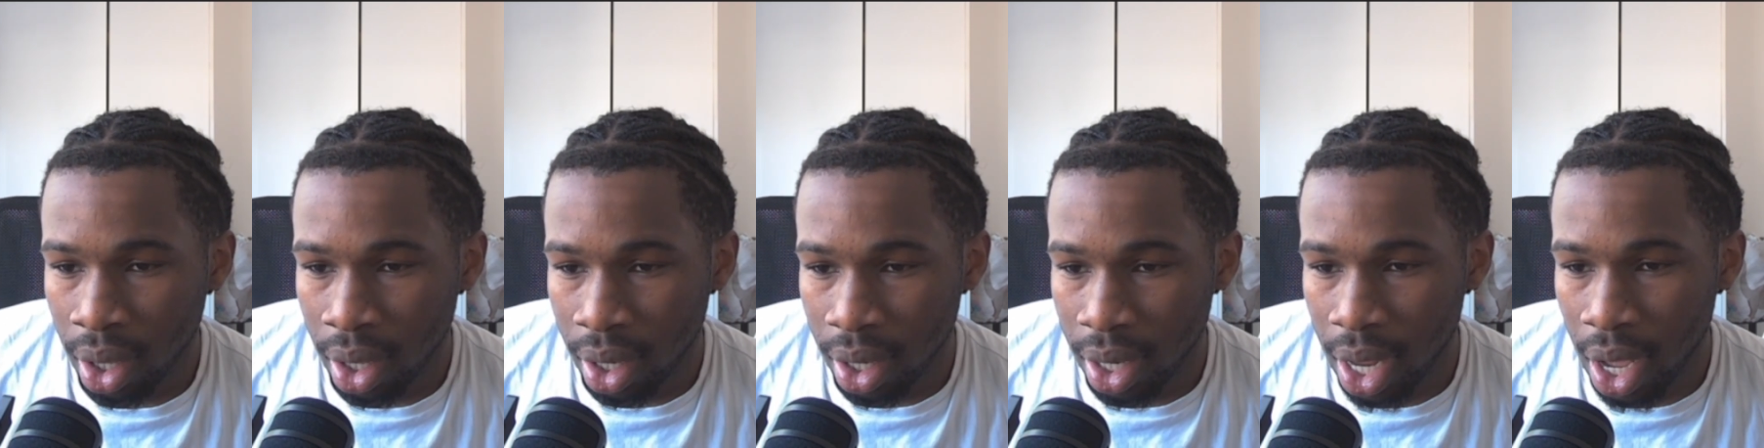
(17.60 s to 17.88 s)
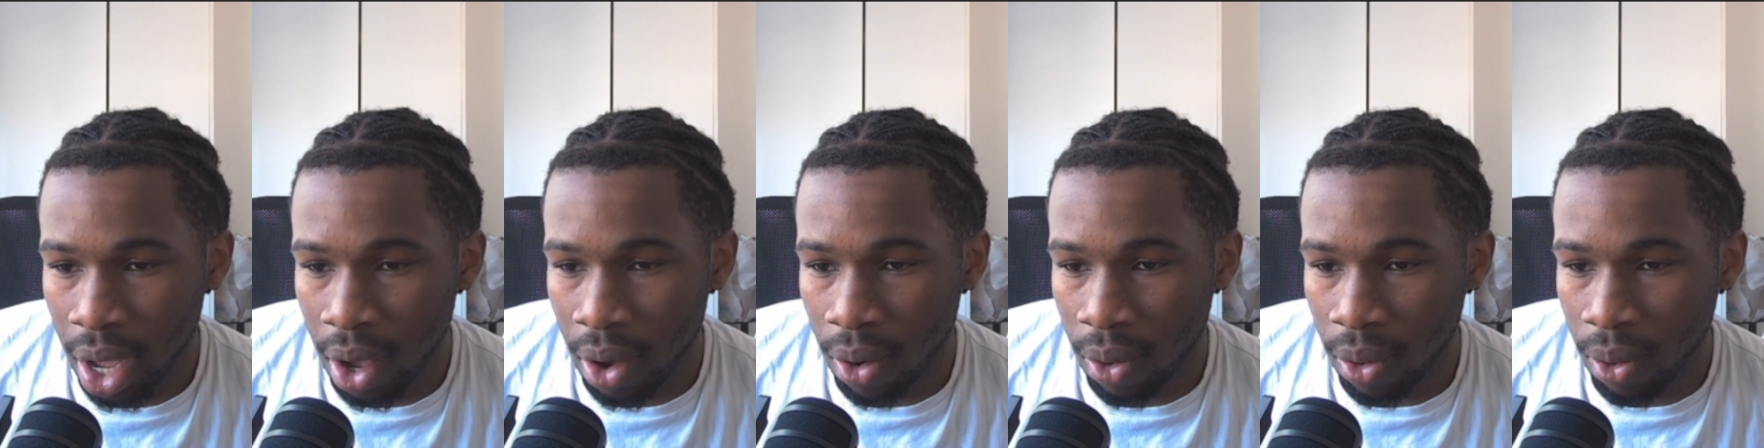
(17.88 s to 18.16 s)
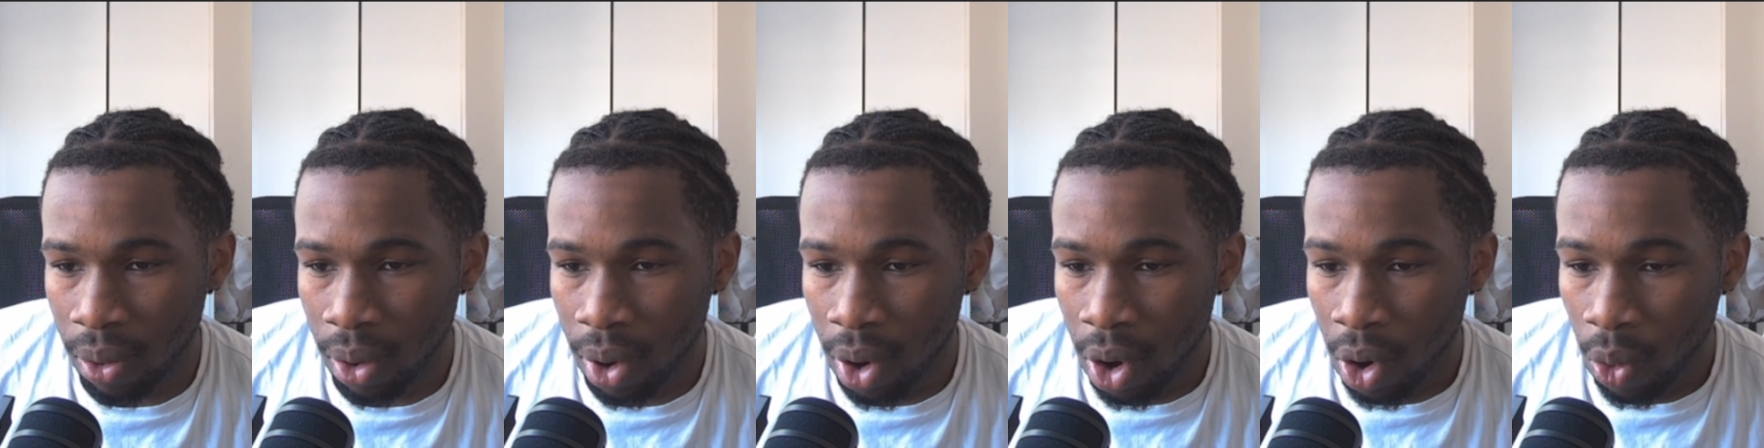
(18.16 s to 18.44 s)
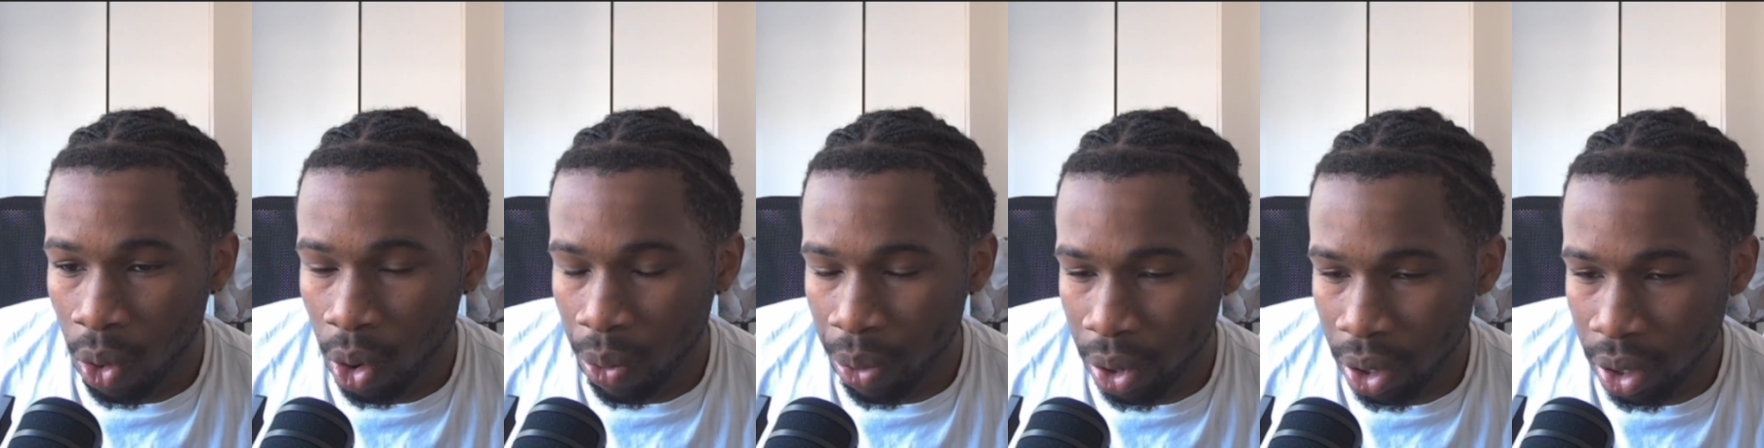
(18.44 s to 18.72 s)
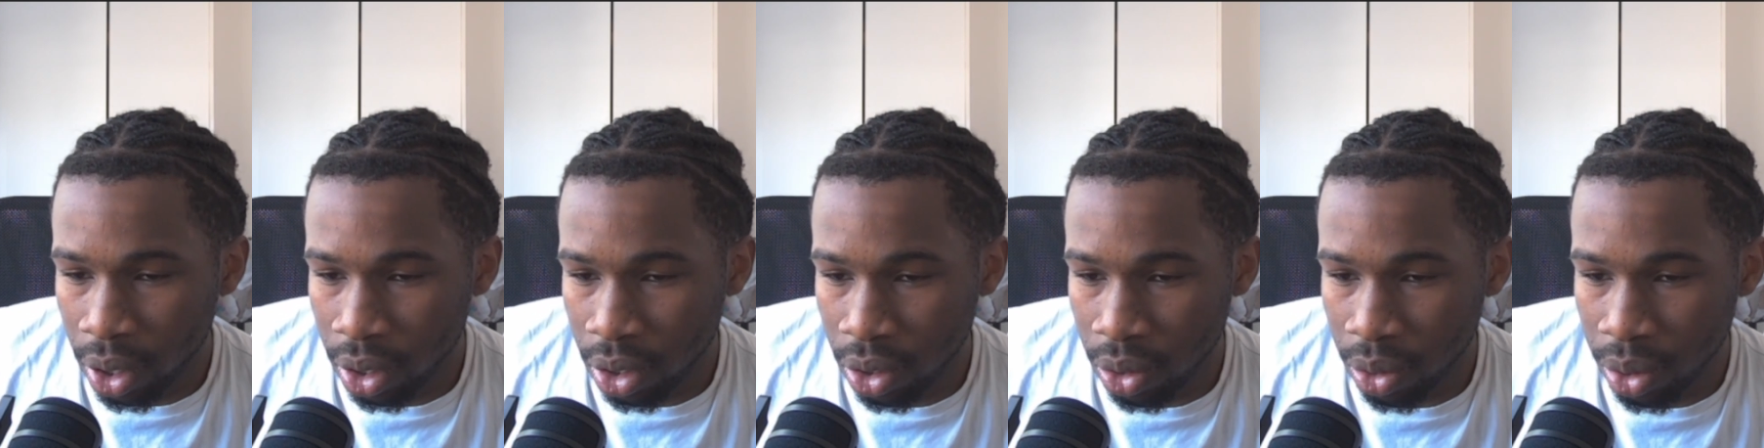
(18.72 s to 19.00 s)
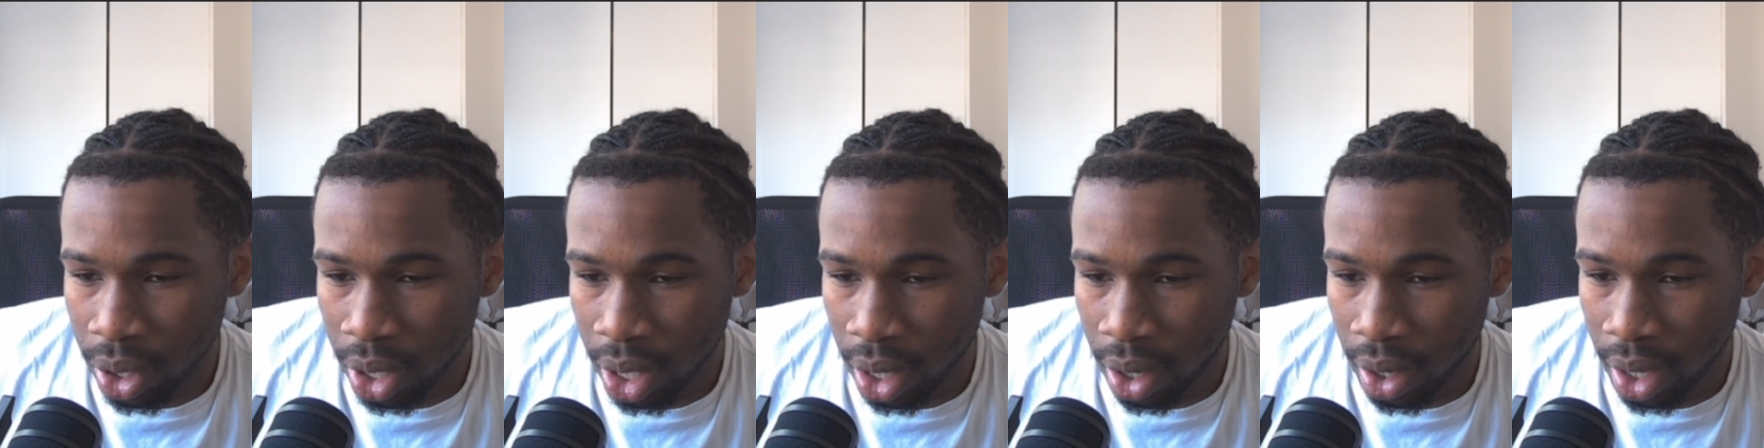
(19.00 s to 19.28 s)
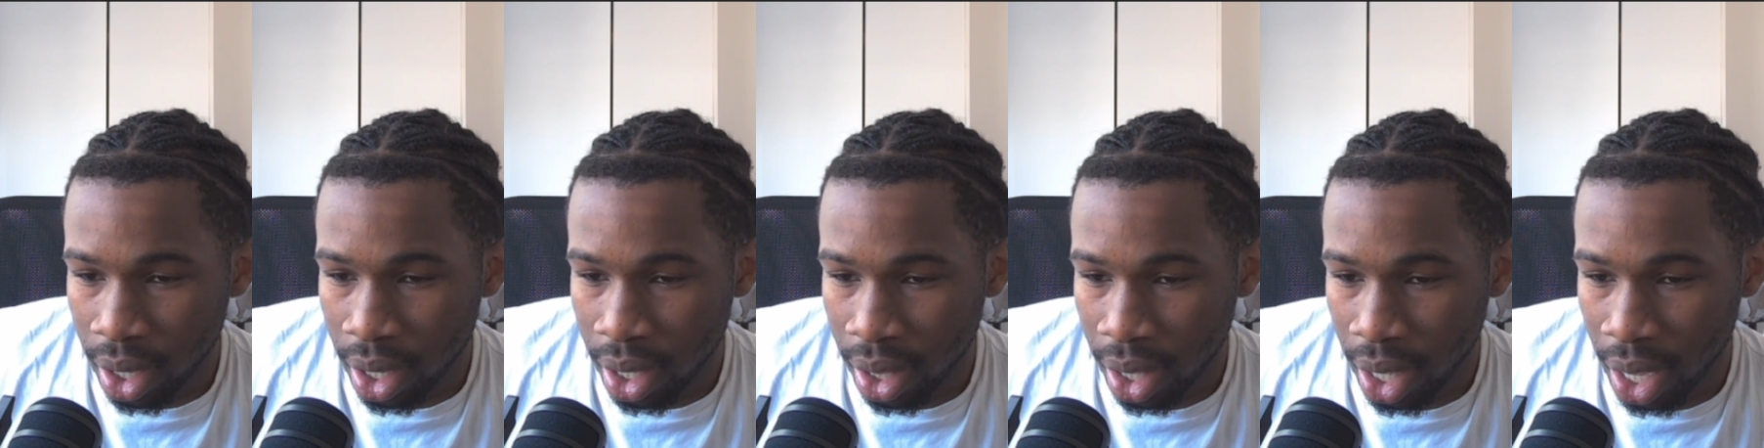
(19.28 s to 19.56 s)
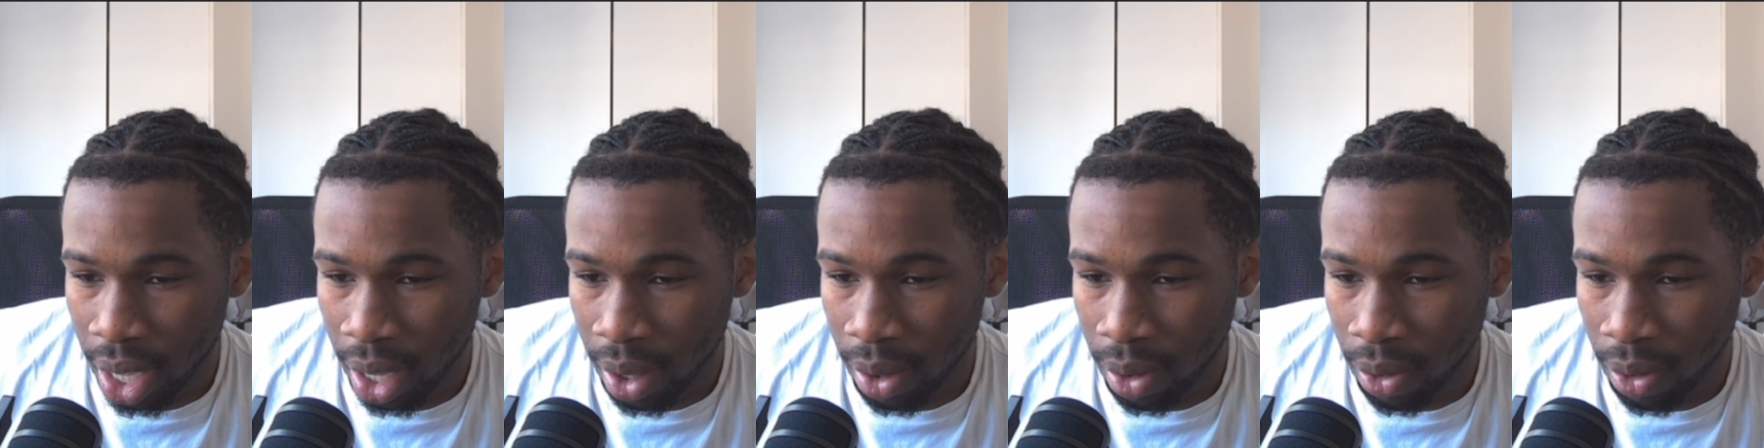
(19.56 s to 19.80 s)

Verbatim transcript: Now, what we're going to do here is a